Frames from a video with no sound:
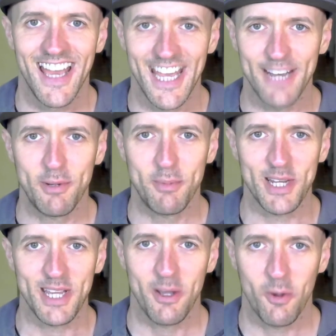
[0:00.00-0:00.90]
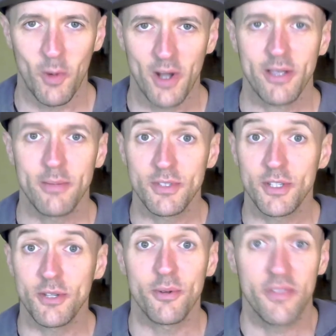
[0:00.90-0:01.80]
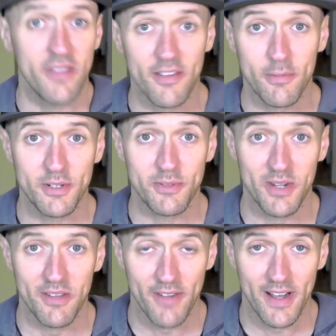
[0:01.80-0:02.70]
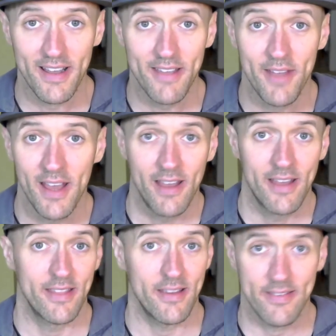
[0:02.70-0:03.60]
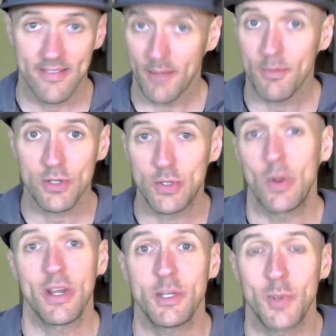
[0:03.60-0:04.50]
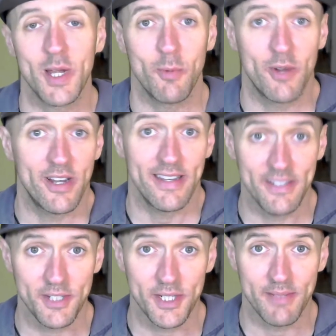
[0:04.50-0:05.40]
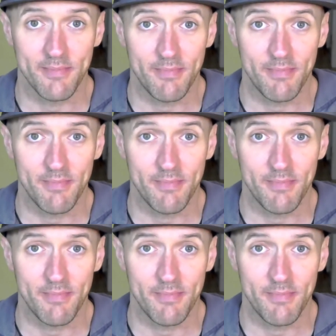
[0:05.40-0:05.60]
Hey everybody, welcome to CS125, the summer 2021 edition.